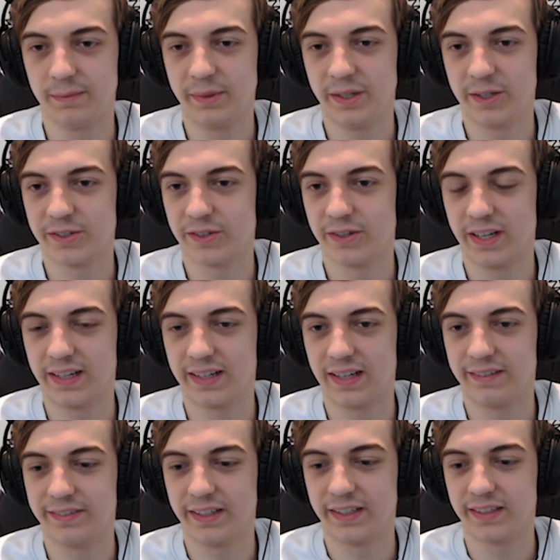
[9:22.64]
mean, also like
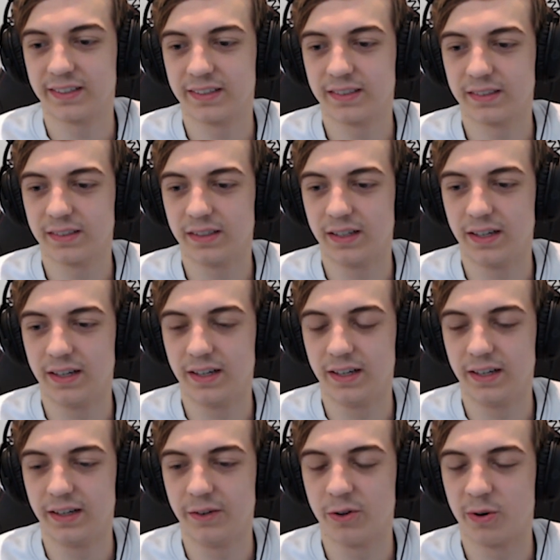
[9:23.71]
I think
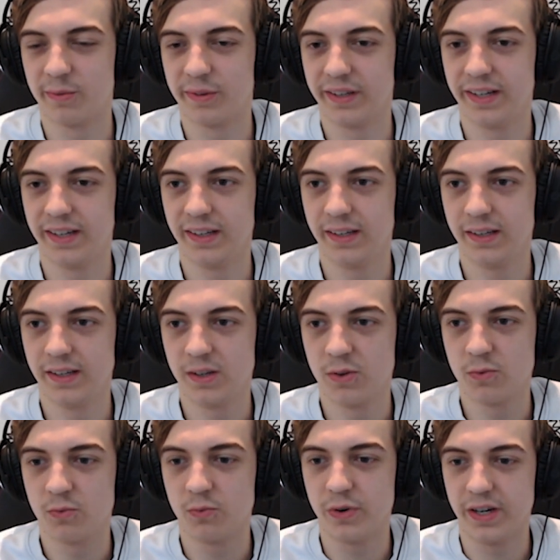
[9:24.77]
uh, normally
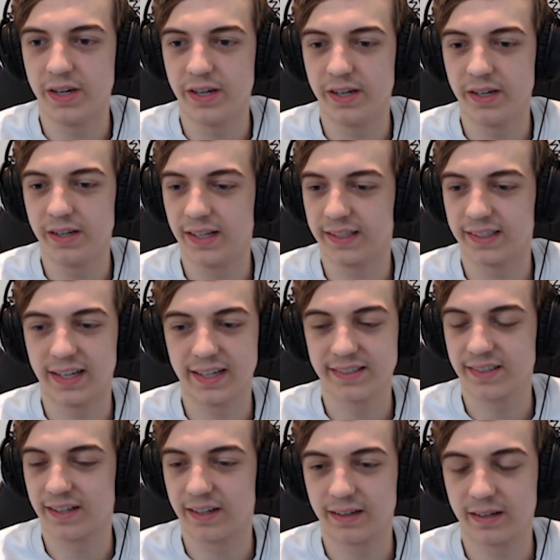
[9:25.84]
we like the
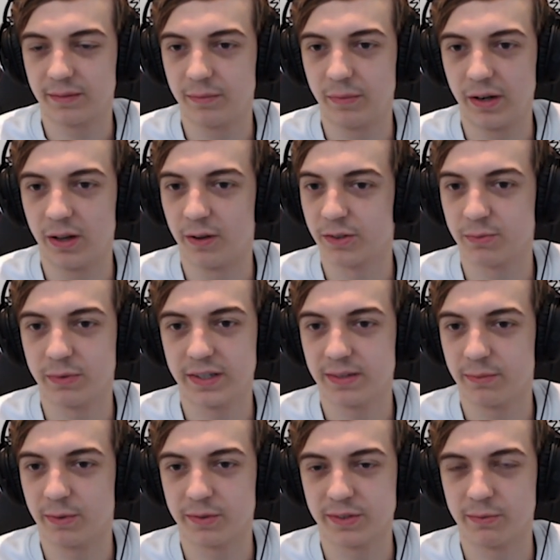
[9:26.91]
last like a lot of splits
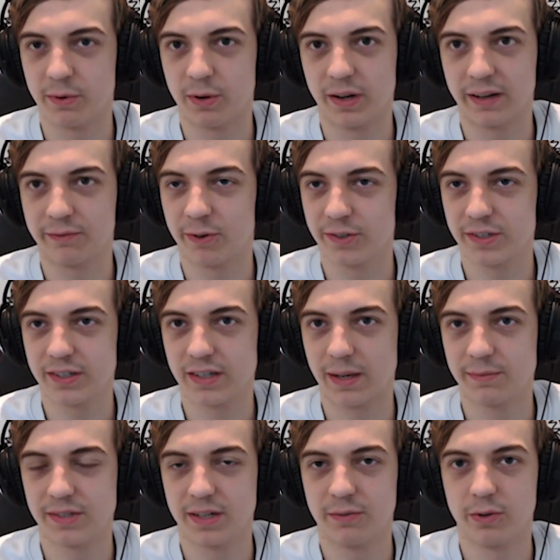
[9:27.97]
and we also on like four
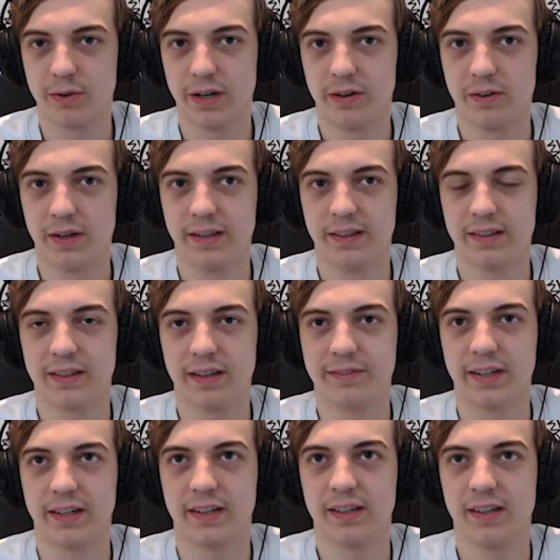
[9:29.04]
times in a row now, and I
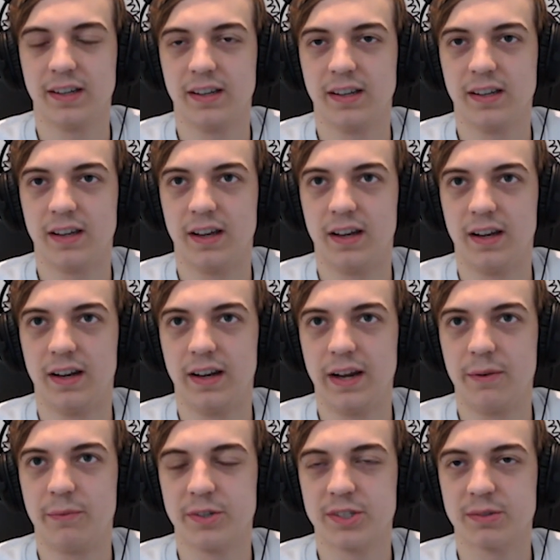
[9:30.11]
think uh,
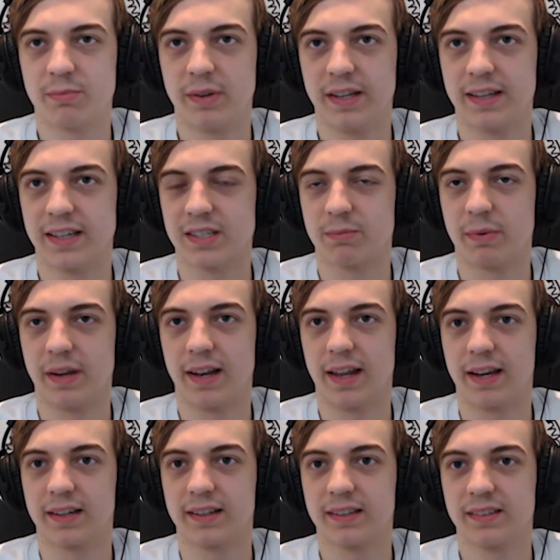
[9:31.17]
every split has been
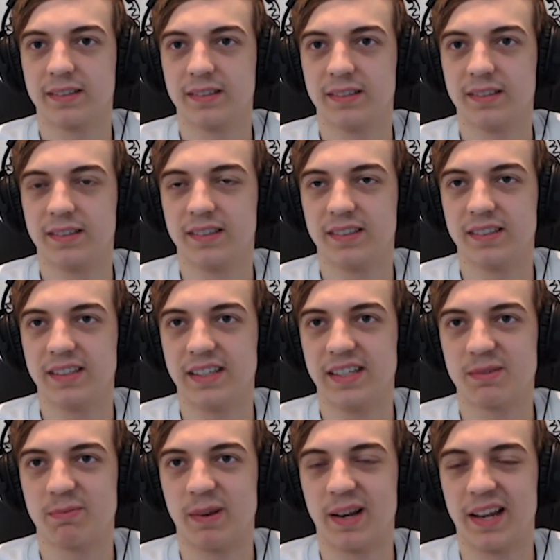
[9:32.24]
like
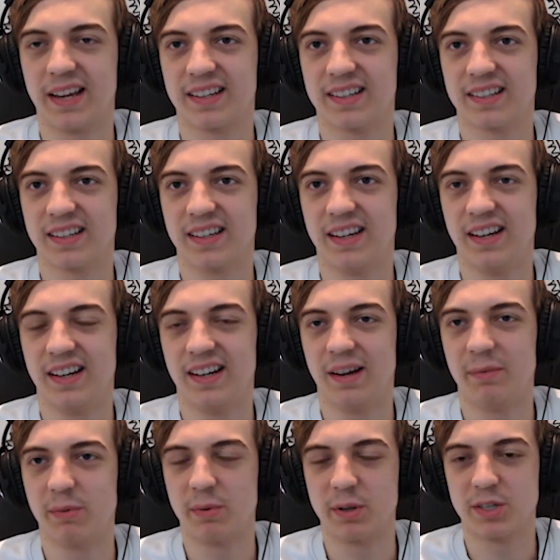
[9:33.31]
it's been like uh, I mean we've